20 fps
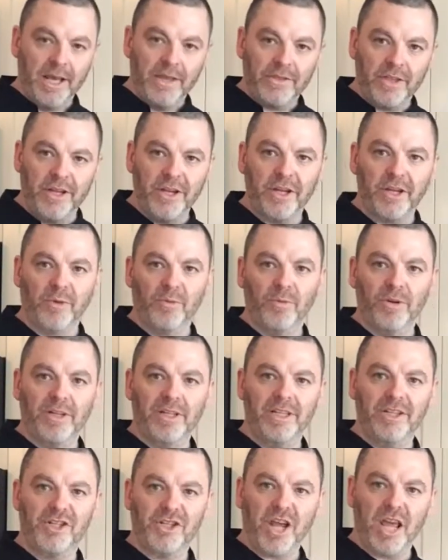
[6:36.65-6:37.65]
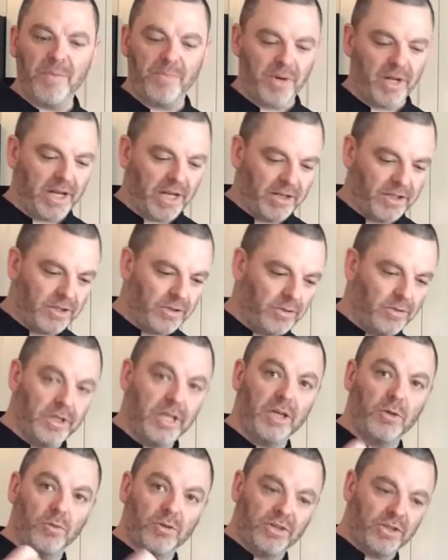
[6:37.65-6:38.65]
Then you can really shape it into
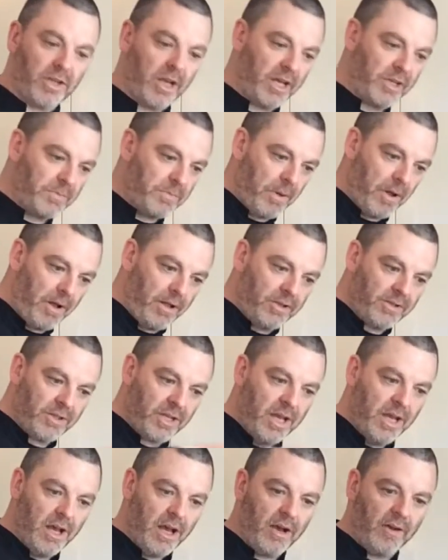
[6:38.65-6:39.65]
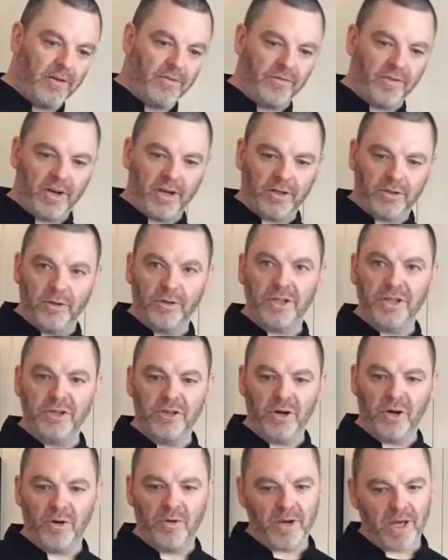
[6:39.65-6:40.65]
equal sized balls of cookie
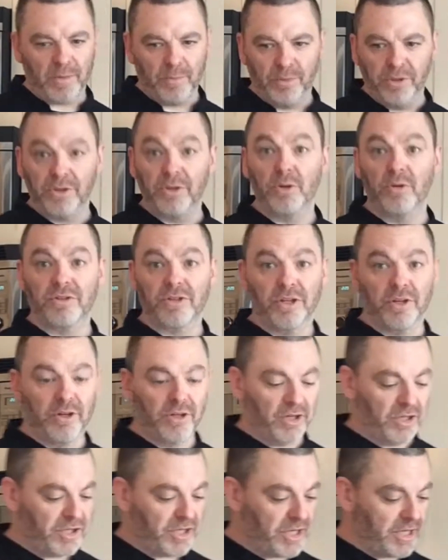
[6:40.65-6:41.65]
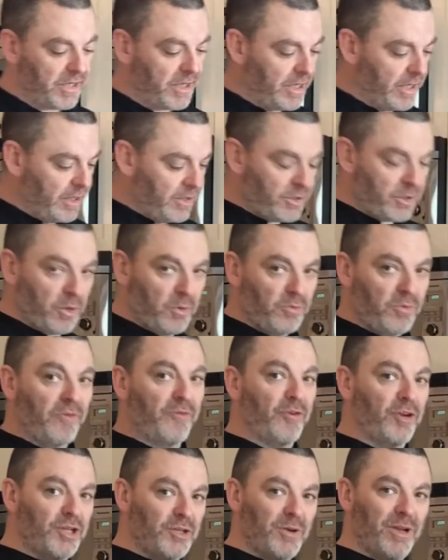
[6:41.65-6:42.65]
dough and put those on your sheet. So
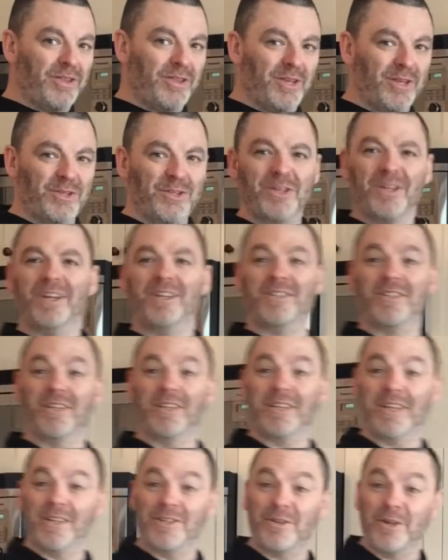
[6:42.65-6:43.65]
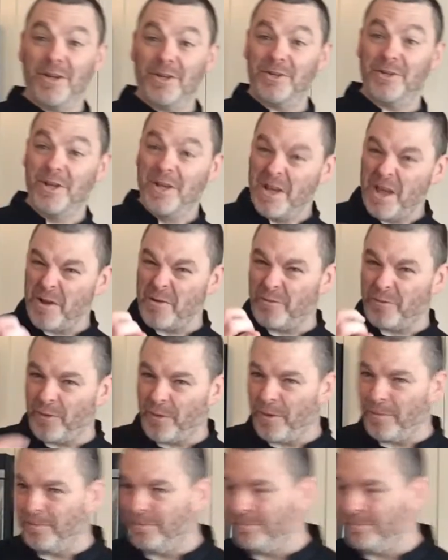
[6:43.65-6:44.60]
refrigerate this until it gets nice and firm.